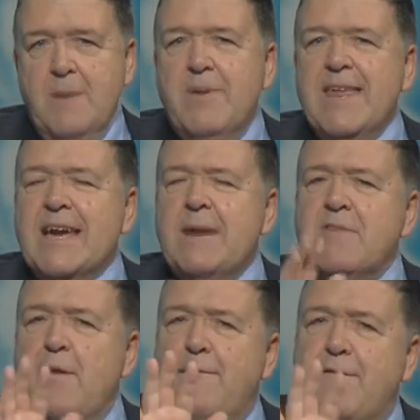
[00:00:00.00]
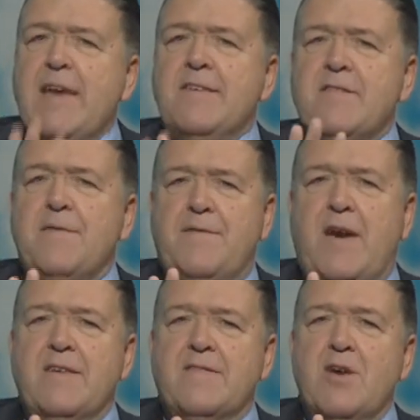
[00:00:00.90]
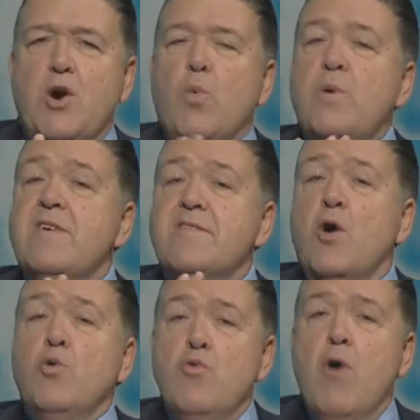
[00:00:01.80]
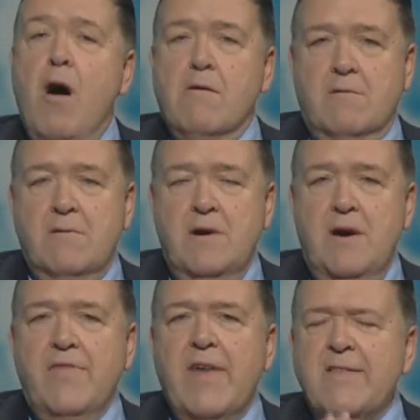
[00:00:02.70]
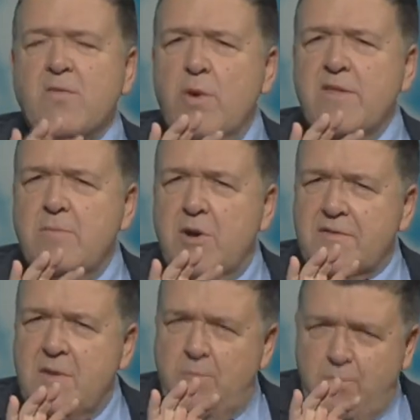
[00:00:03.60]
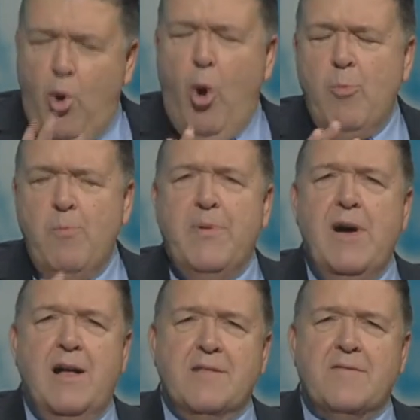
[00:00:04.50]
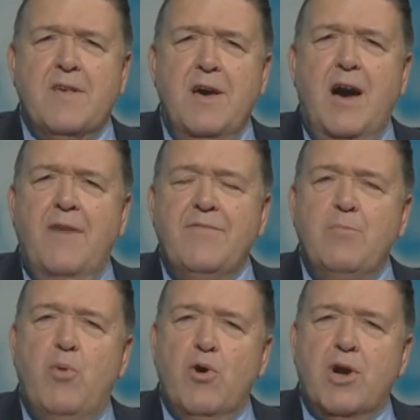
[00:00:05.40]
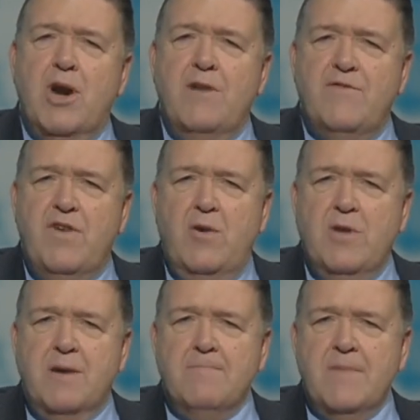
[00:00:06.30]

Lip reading: But he comes face to face with his own wrong. That's one of the most important parts of the book of Jonah.